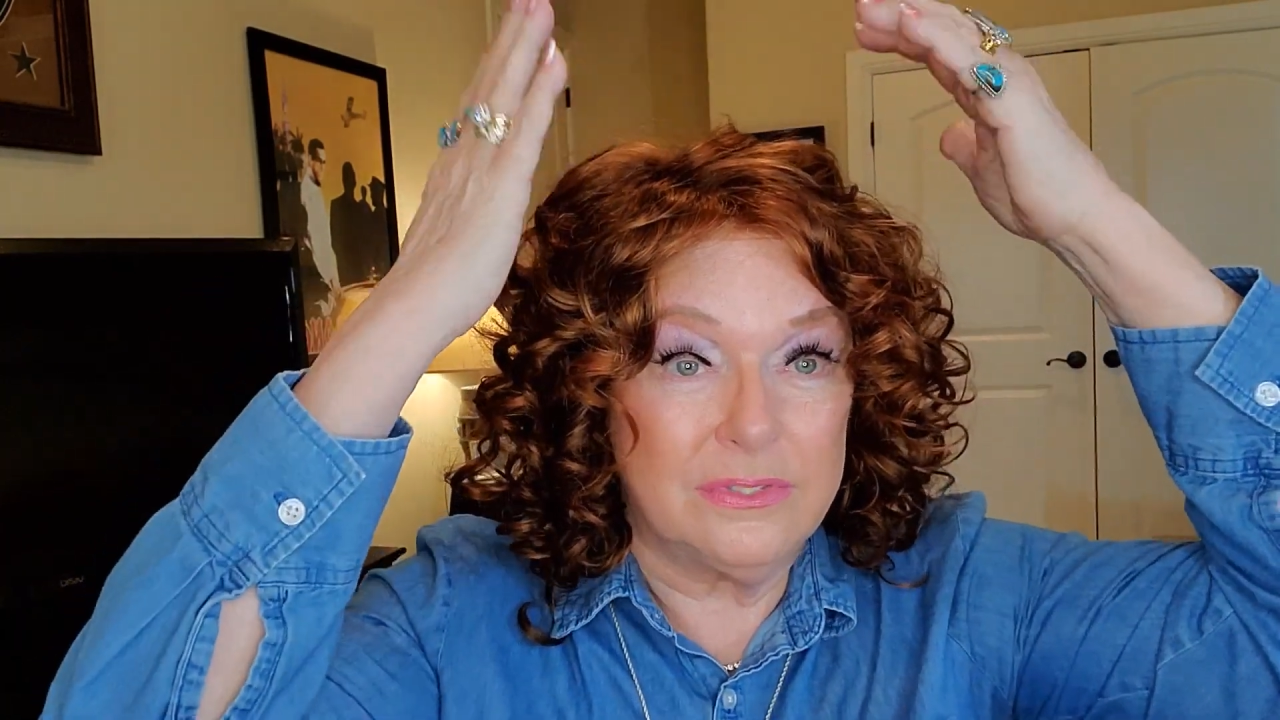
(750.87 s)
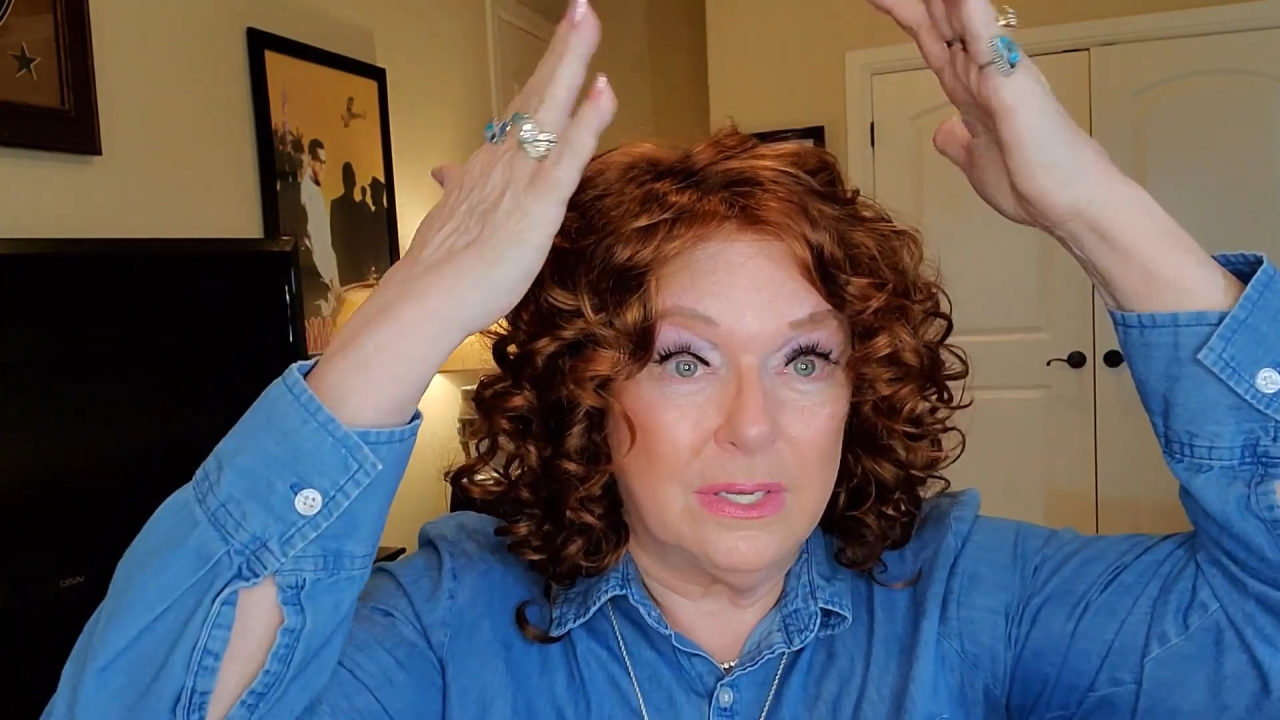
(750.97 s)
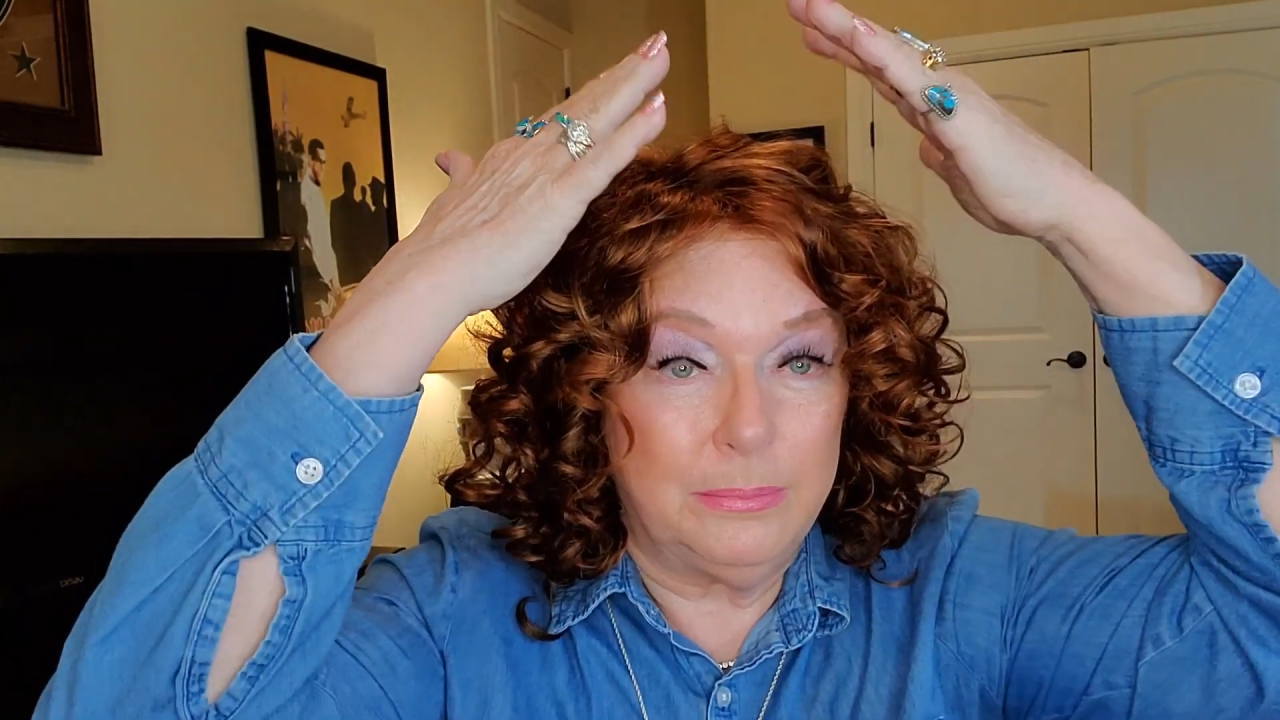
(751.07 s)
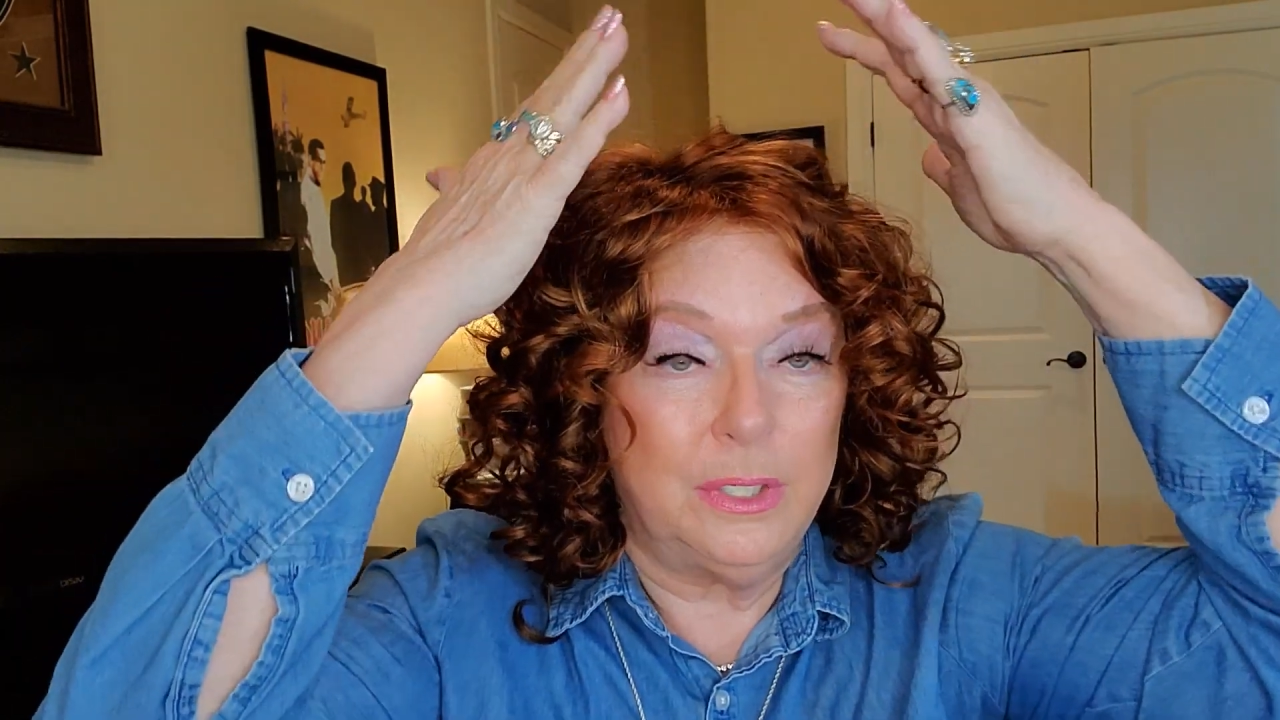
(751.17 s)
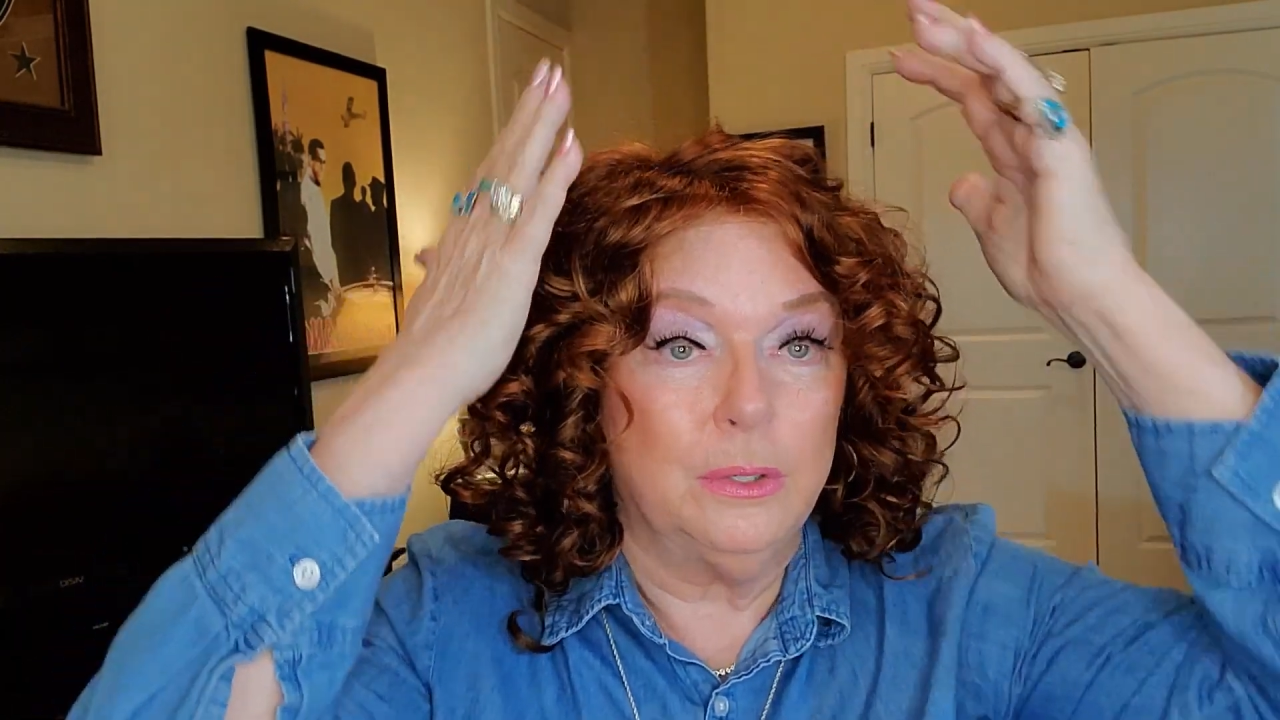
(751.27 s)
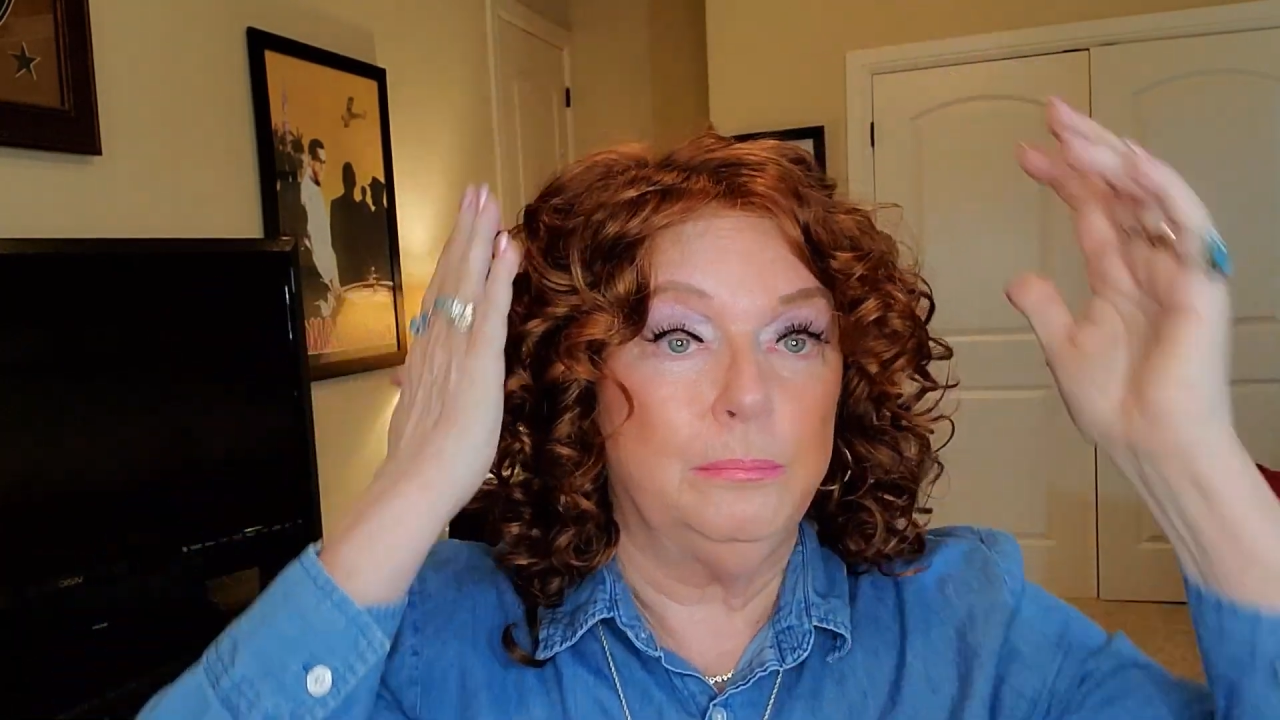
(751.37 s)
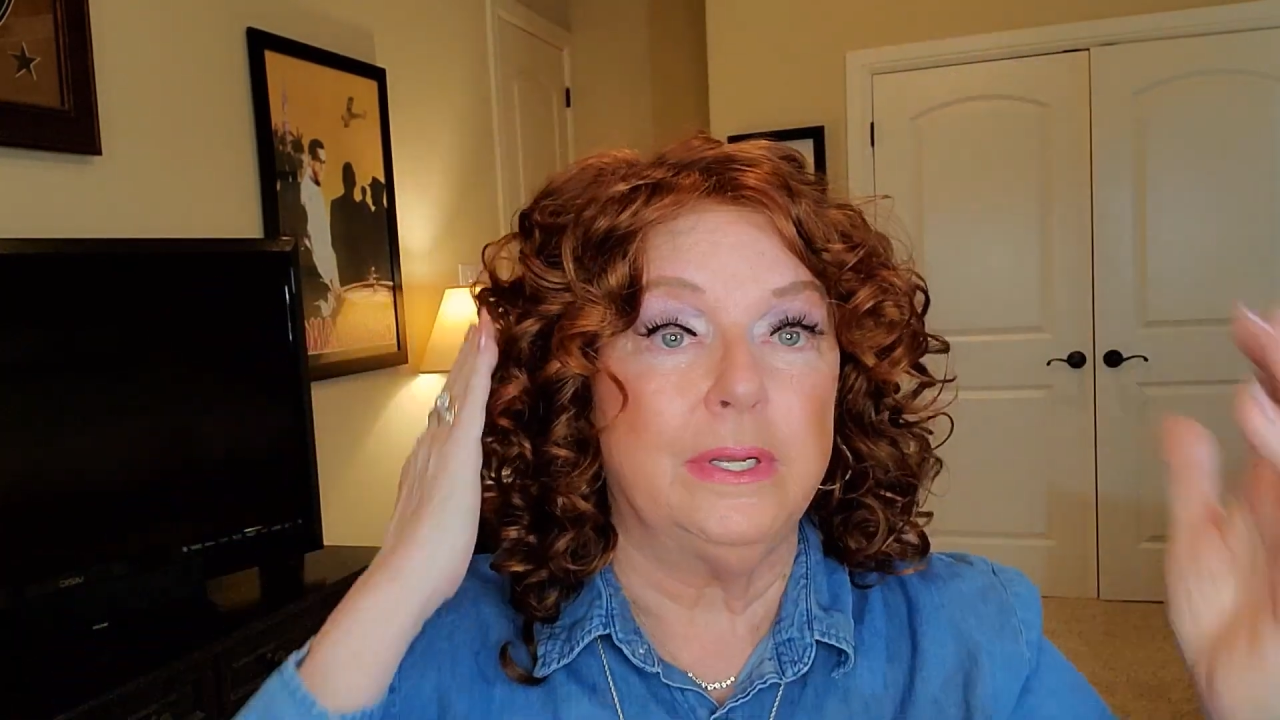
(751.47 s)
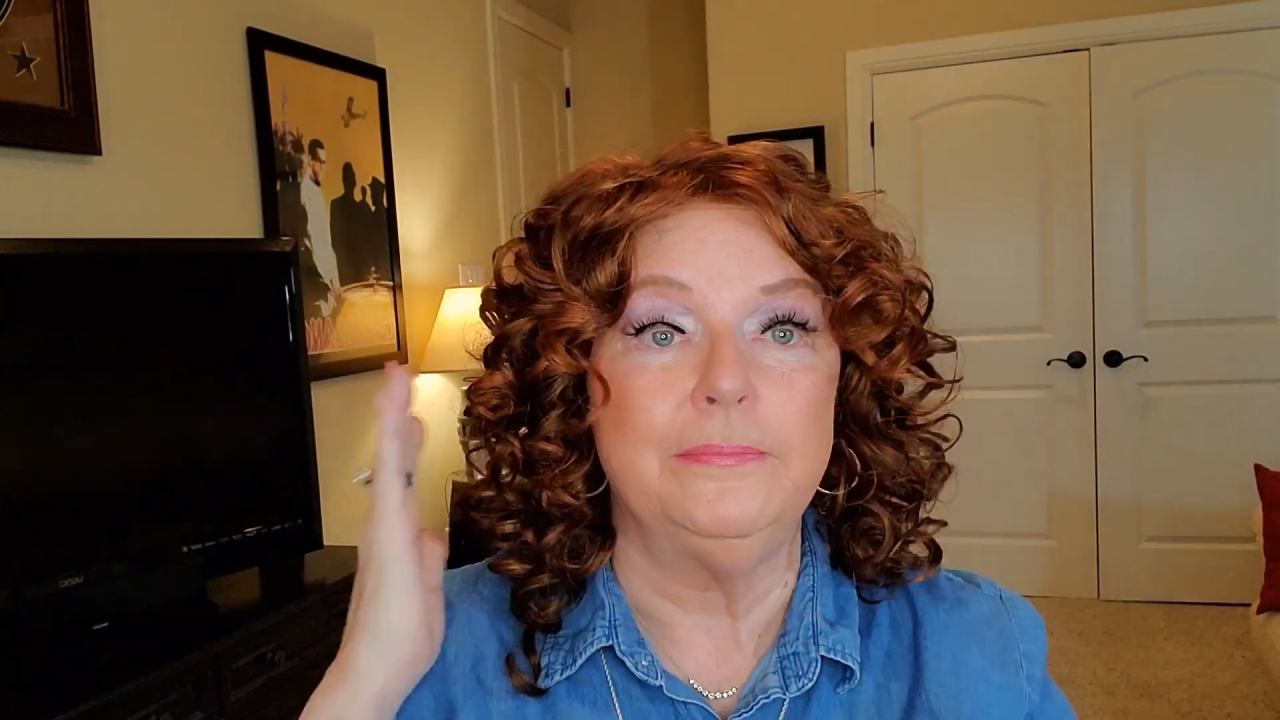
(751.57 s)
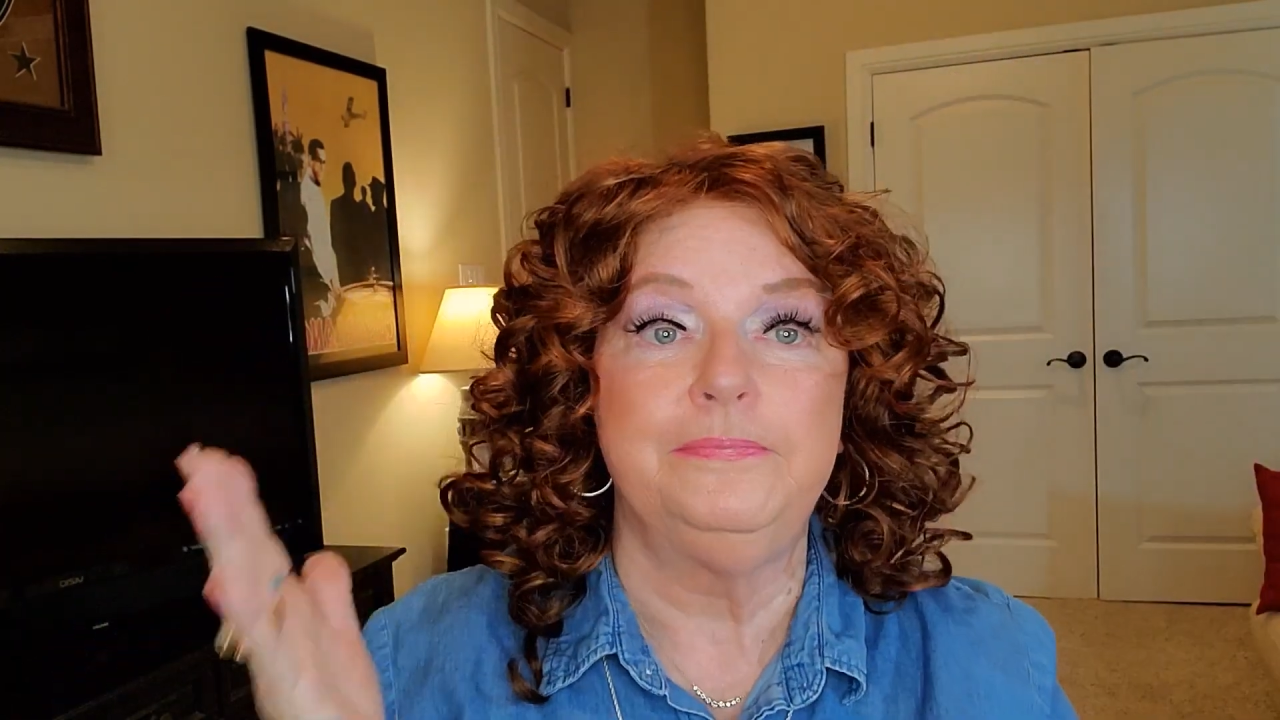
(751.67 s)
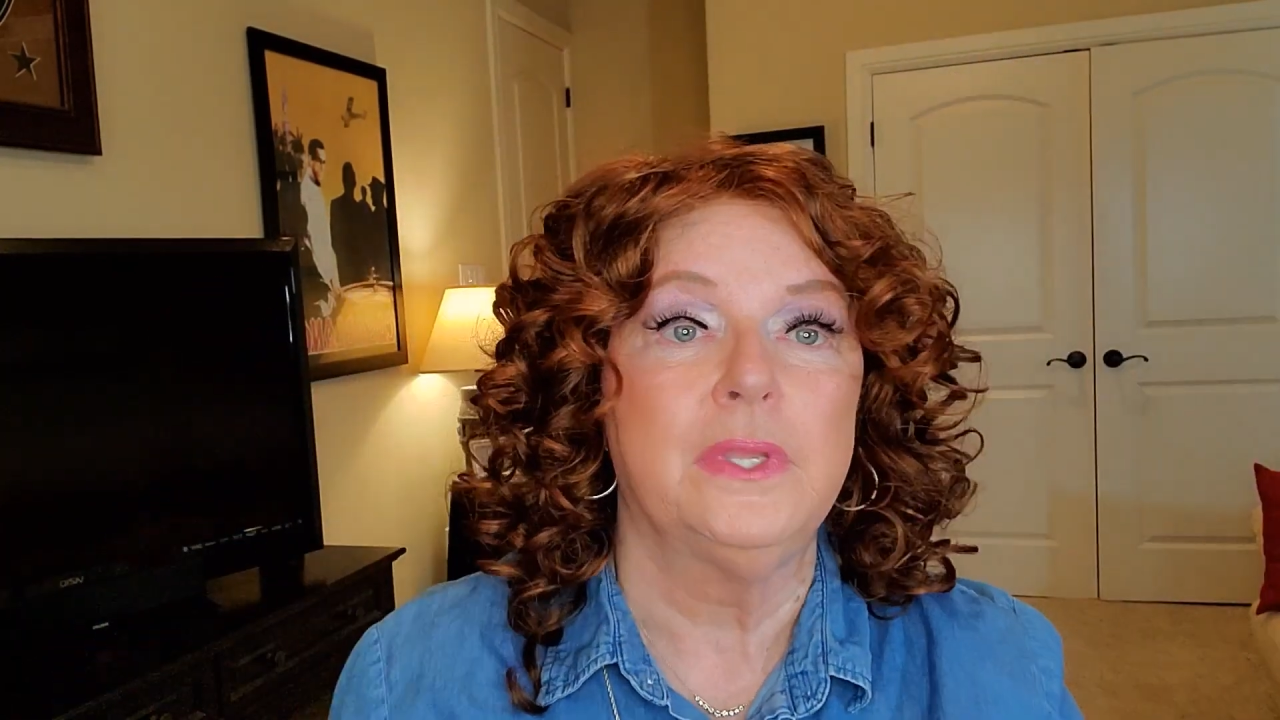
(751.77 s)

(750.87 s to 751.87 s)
up here, but,